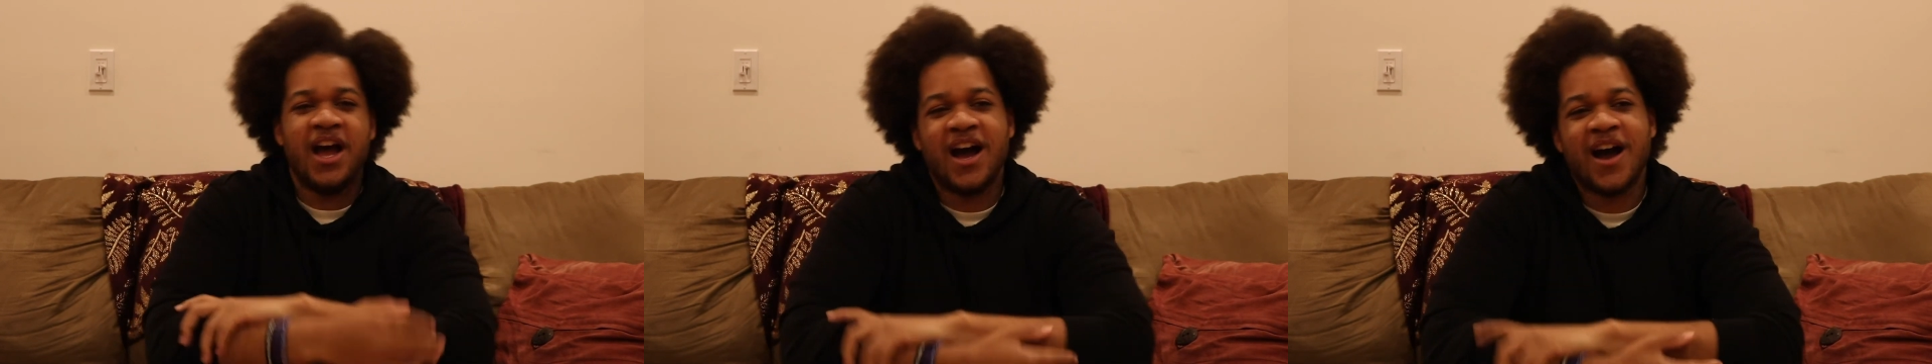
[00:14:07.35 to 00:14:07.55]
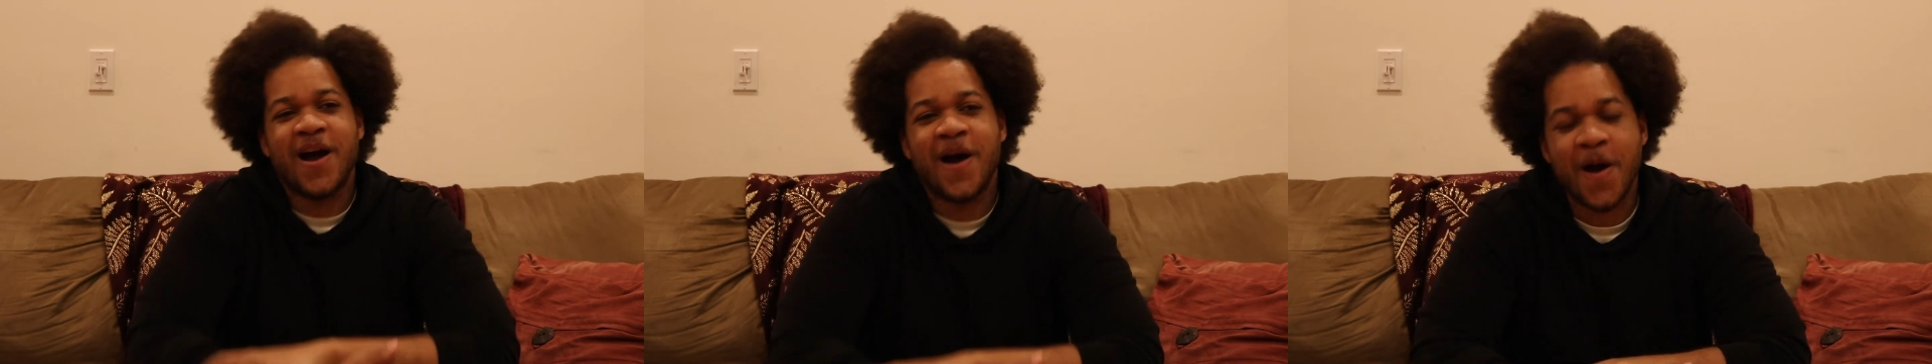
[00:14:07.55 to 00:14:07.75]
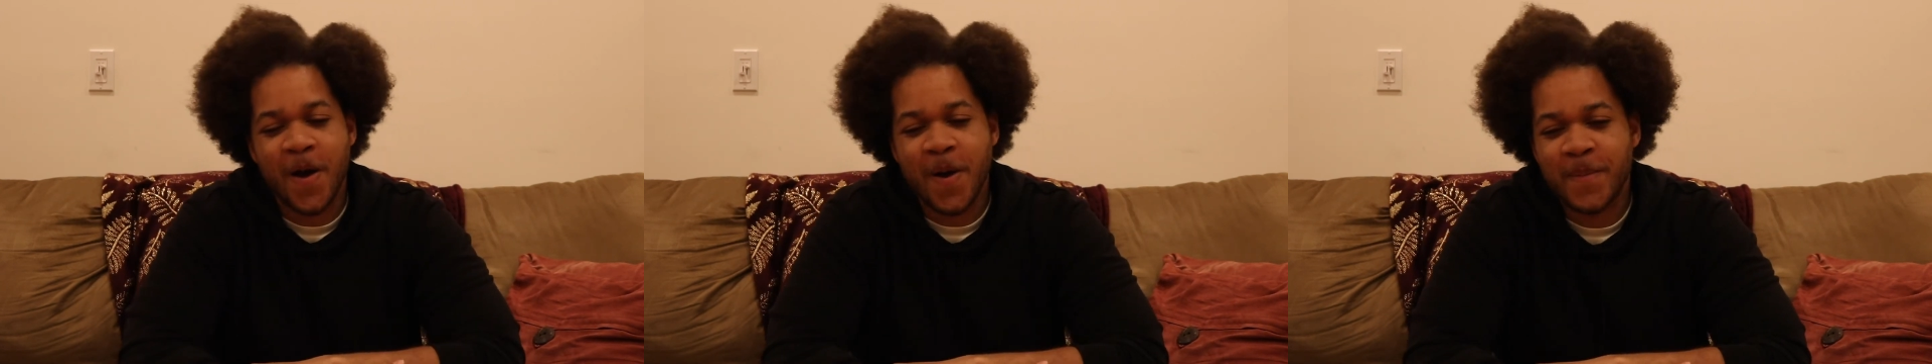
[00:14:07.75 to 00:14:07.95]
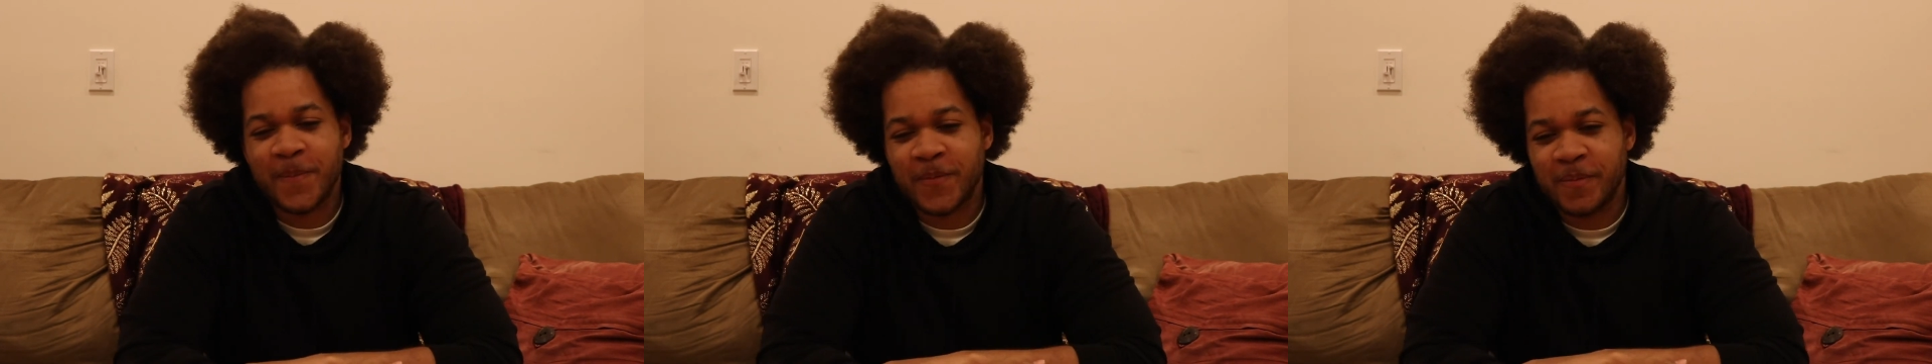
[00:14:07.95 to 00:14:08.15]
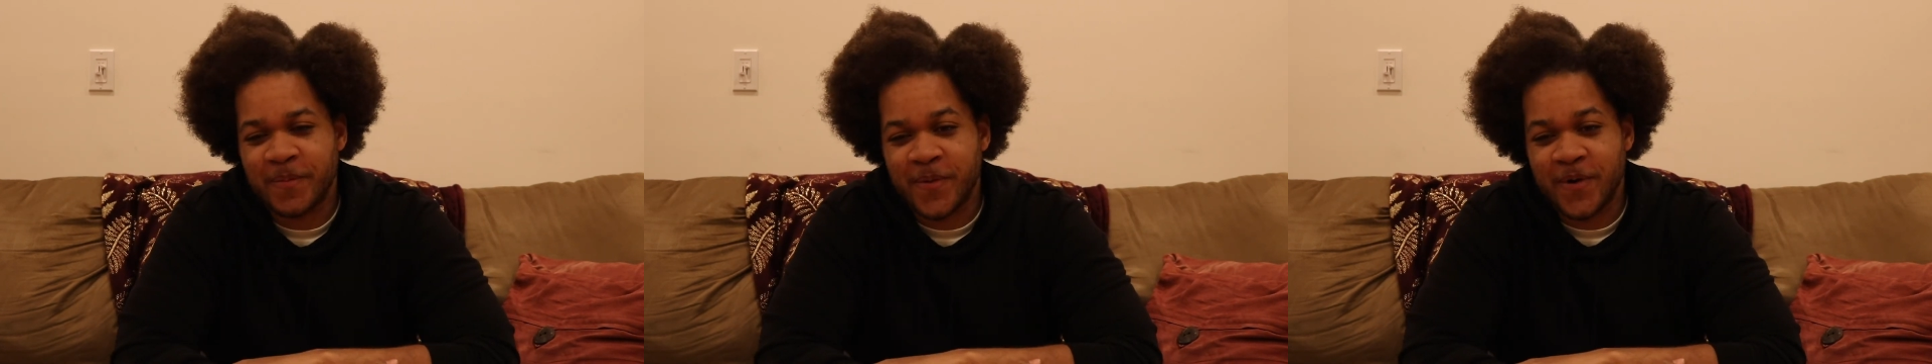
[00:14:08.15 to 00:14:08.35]

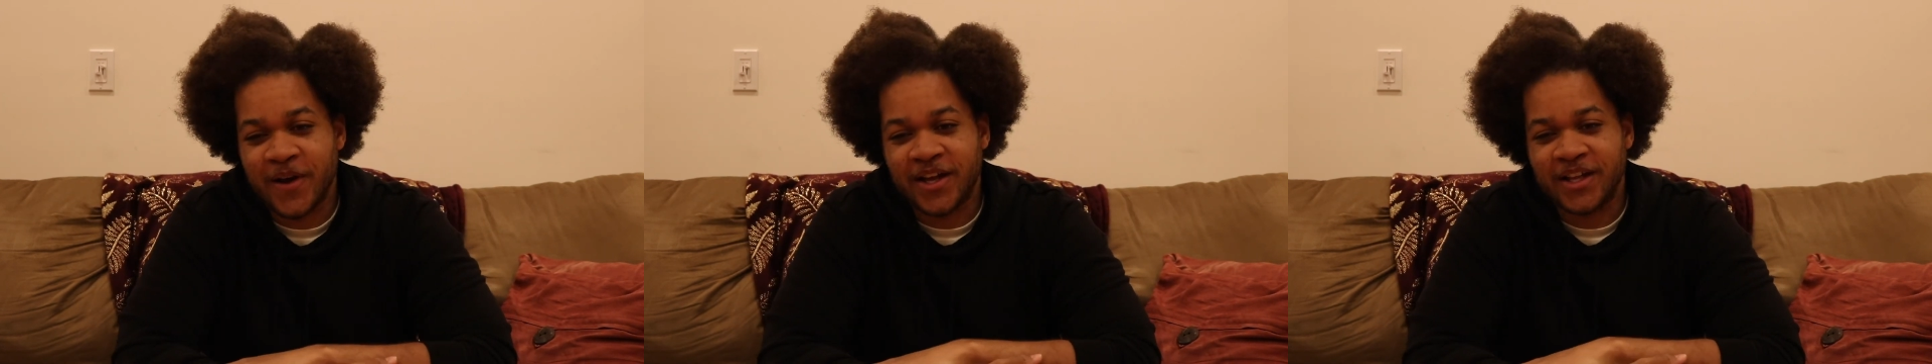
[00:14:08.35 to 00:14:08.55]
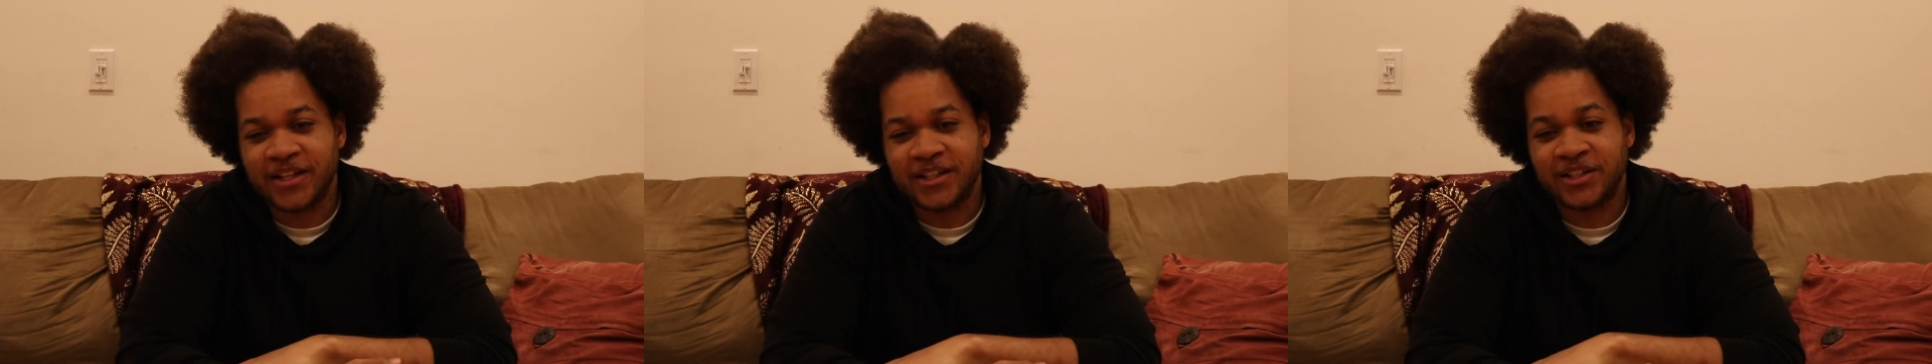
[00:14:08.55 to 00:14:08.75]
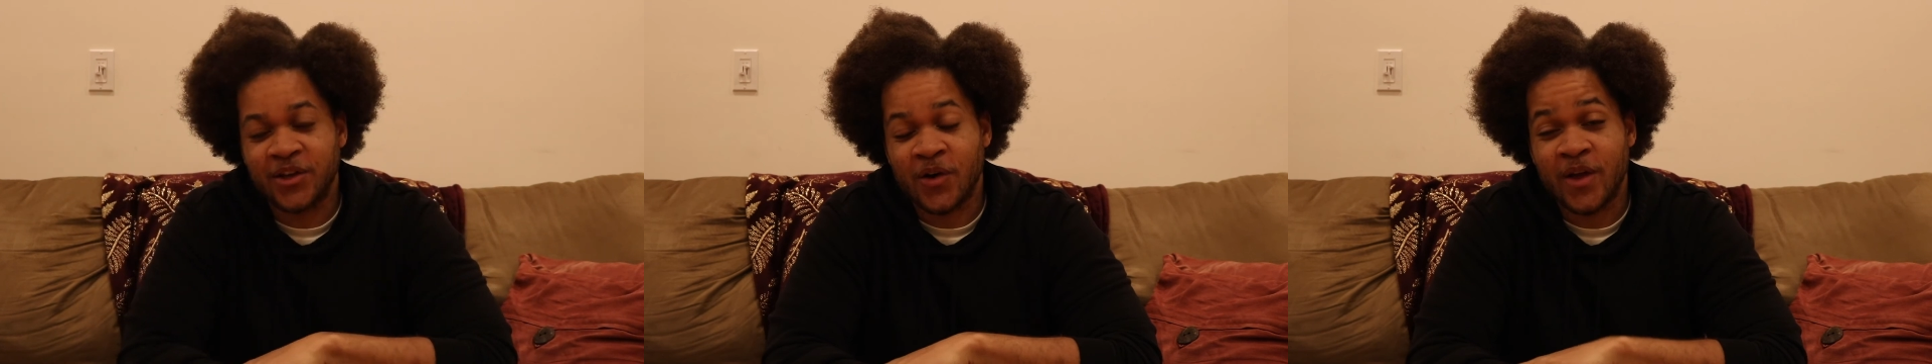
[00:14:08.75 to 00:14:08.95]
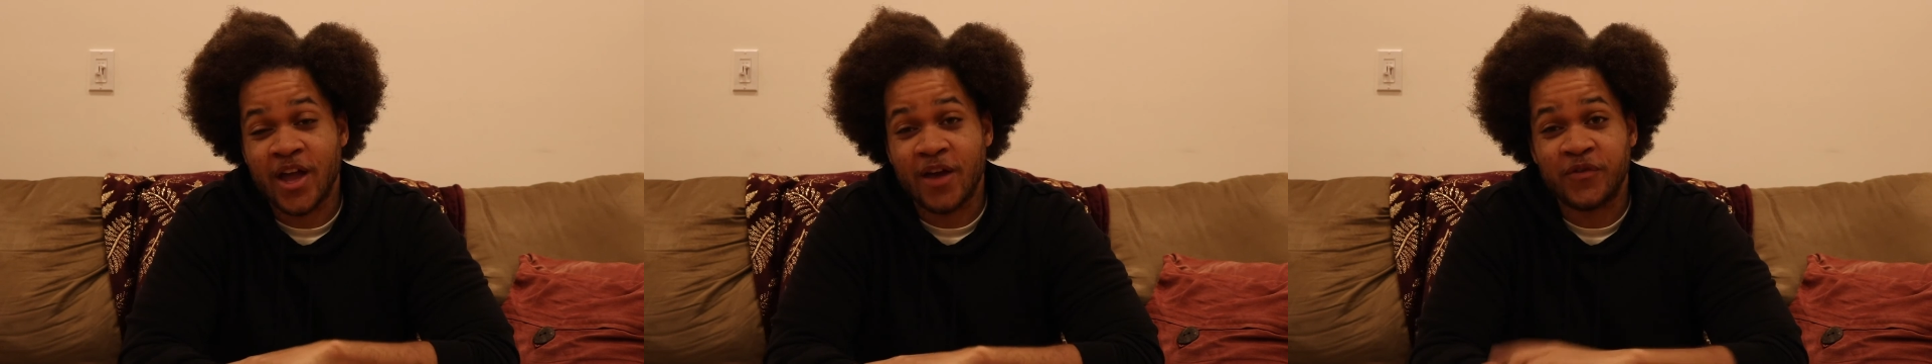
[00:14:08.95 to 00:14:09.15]
But so yeah,